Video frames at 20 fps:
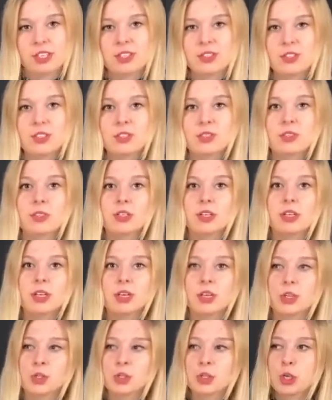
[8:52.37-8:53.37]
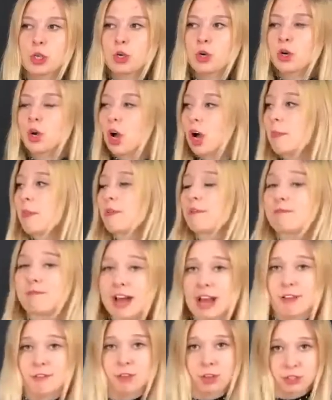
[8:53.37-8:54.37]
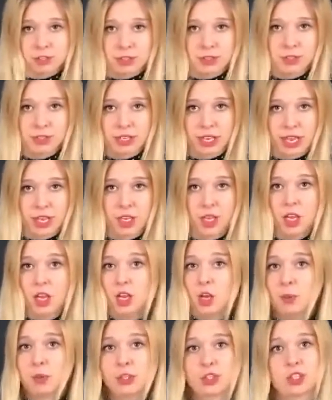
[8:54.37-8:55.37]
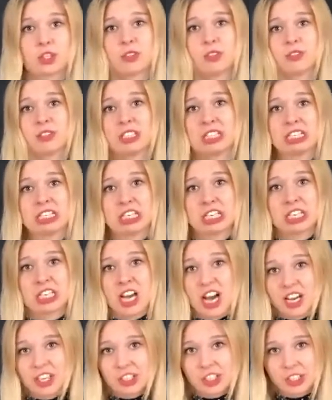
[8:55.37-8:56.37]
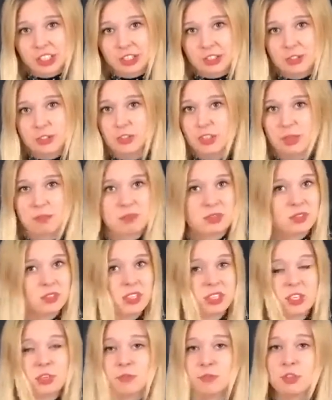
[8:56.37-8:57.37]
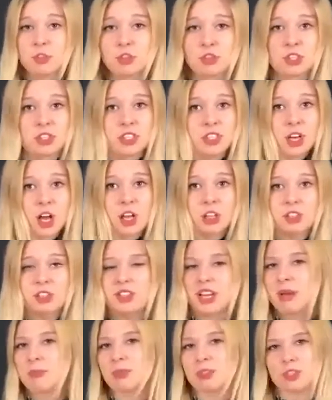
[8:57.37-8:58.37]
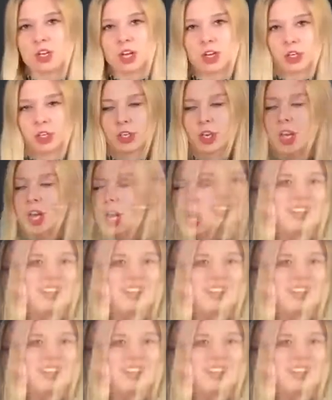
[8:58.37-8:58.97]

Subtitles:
This is 2,5 on the scale, which is not good. So that means that if you drink that all the time, it's not good.